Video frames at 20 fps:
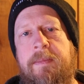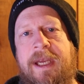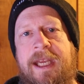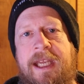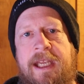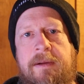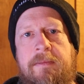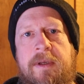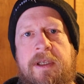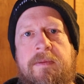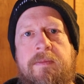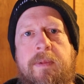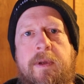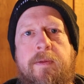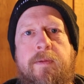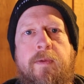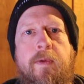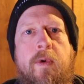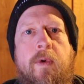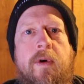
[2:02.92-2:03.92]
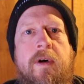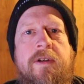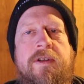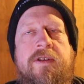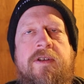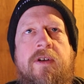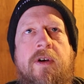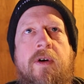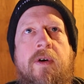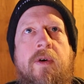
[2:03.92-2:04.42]
payment before,
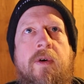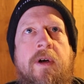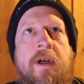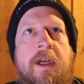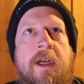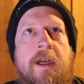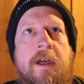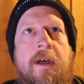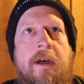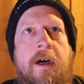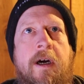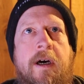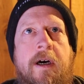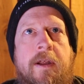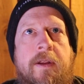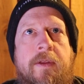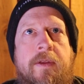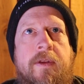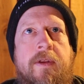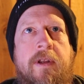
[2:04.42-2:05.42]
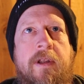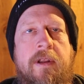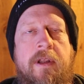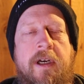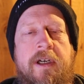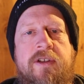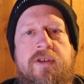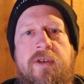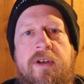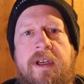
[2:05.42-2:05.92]
so the
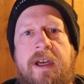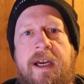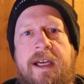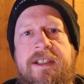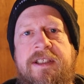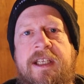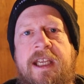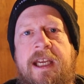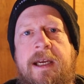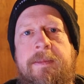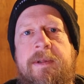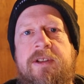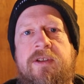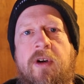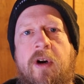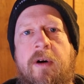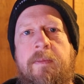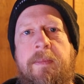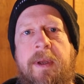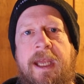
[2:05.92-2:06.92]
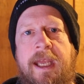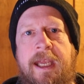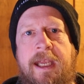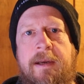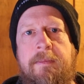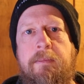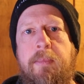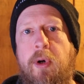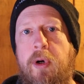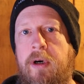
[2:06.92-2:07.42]
luxury ice cabins are
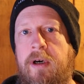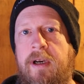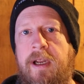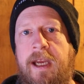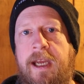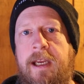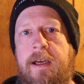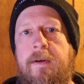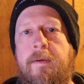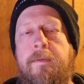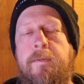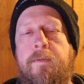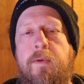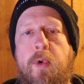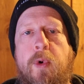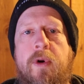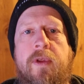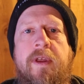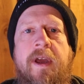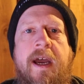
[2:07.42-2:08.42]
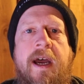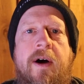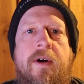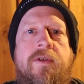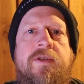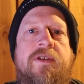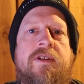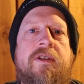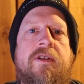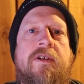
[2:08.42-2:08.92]
paying per night for the
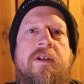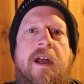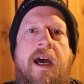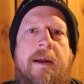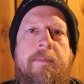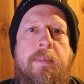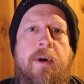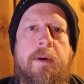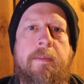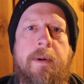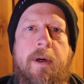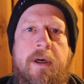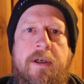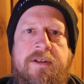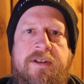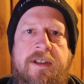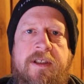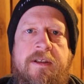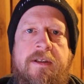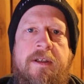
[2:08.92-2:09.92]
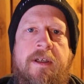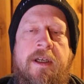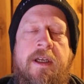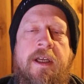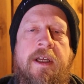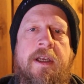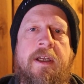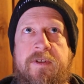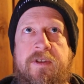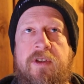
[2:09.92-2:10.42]
house, not per person.
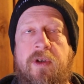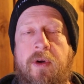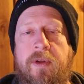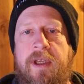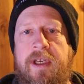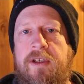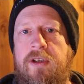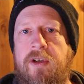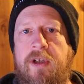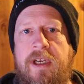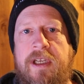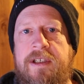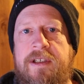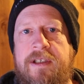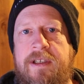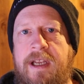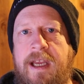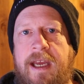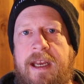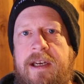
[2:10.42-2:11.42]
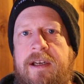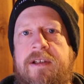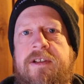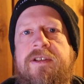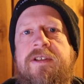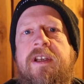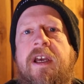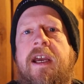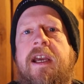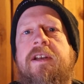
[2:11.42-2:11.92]
So then you get to kind of
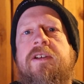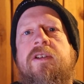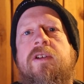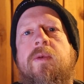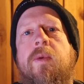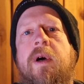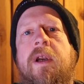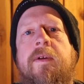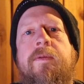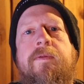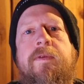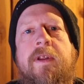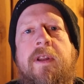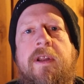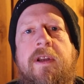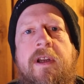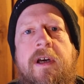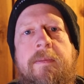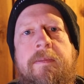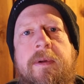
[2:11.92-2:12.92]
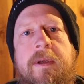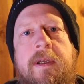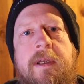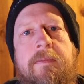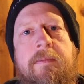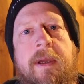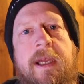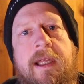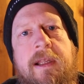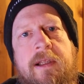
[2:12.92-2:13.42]
decide, do you want to fill it up
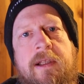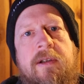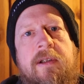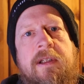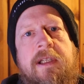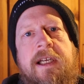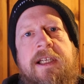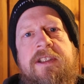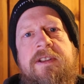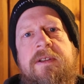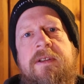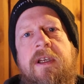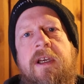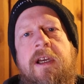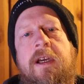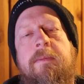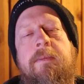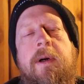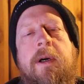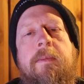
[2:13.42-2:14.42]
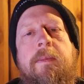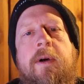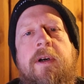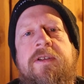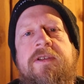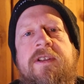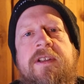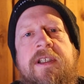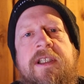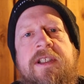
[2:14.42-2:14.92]
and pay a little less per
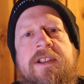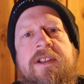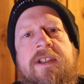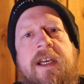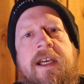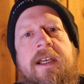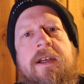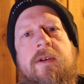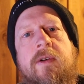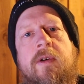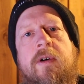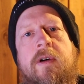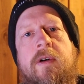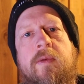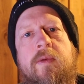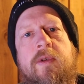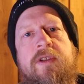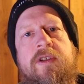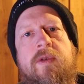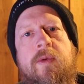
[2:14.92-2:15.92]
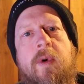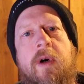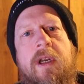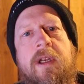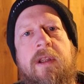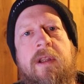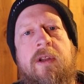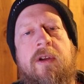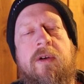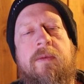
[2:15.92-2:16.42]
person each night, or would you
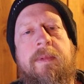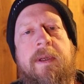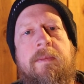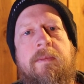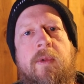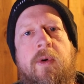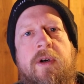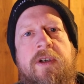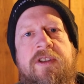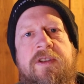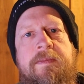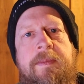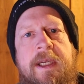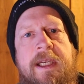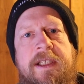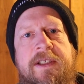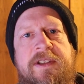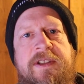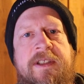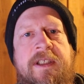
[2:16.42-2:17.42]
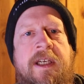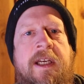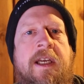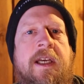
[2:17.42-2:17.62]
want a little bit more space?